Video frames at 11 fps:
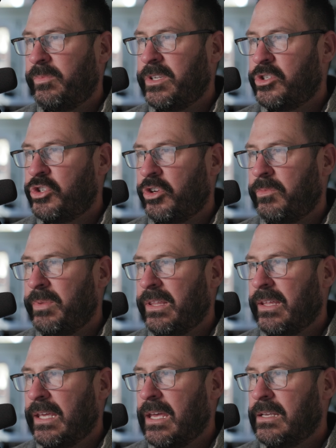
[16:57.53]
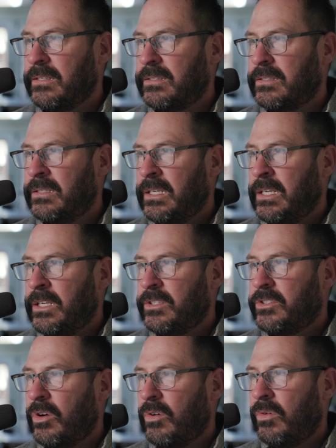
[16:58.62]
me should be the case.
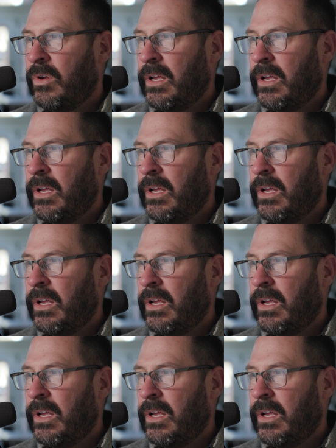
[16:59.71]
So